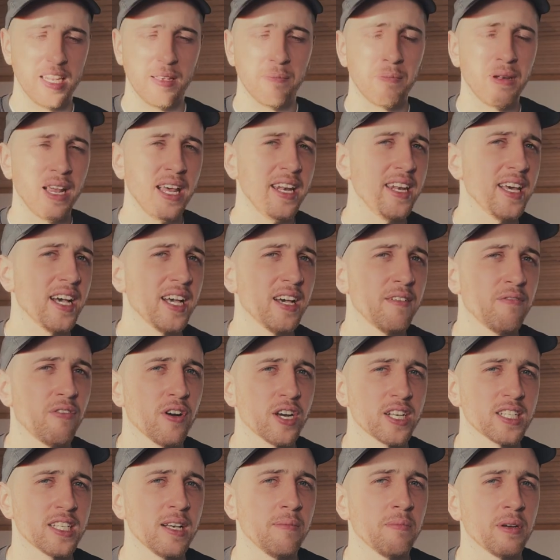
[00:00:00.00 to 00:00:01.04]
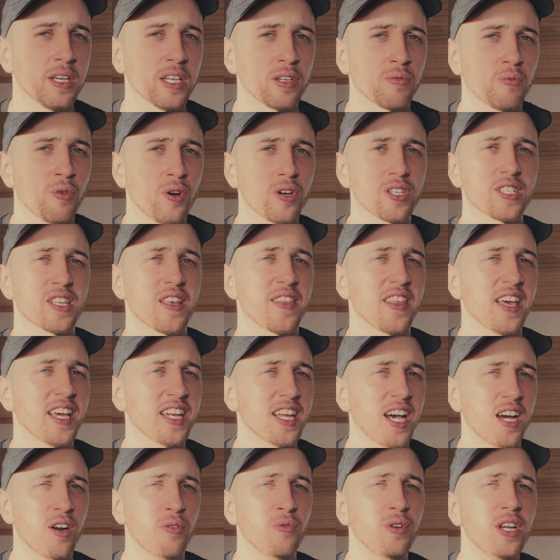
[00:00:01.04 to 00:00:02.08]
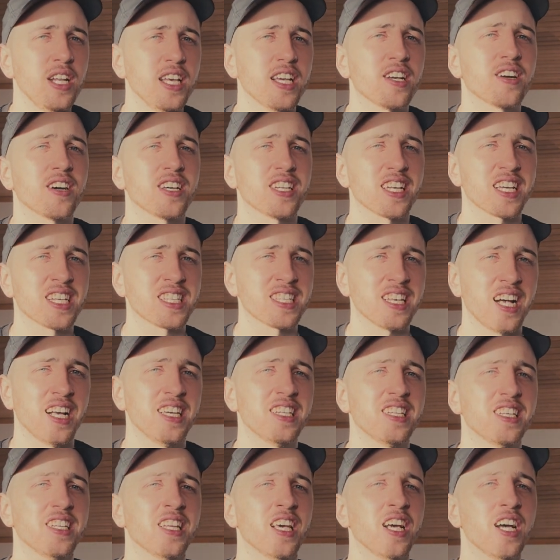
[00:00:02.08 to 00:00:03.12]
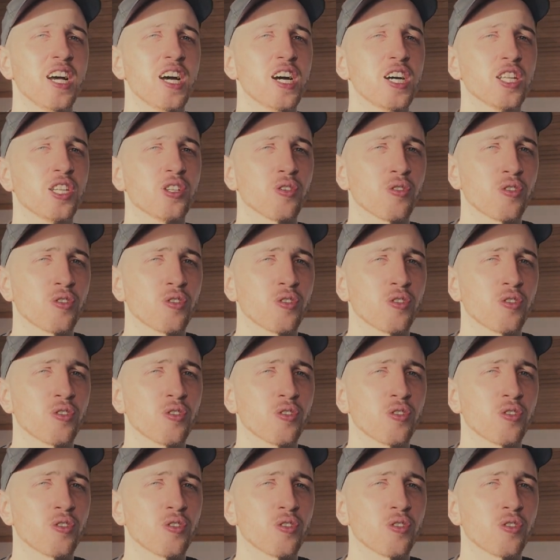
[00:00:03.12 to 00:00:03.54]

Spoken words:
in Blender, for example, it was that I really got excited to